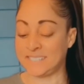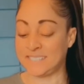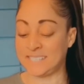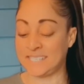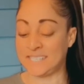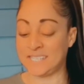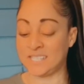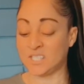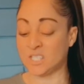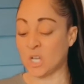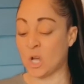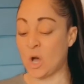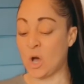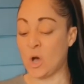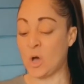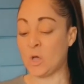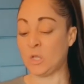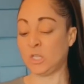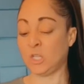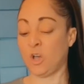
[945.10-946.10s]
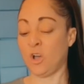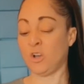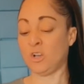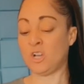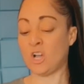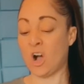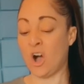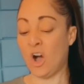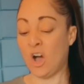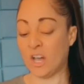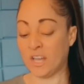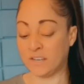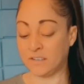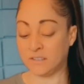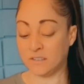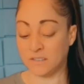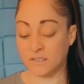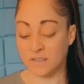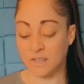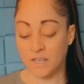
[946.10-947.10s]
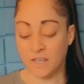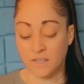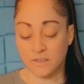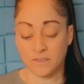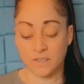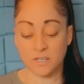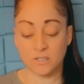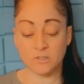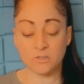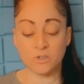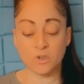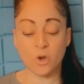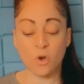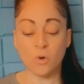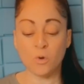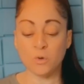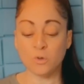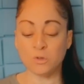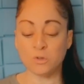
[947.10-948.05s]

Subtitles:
is all long gone. They no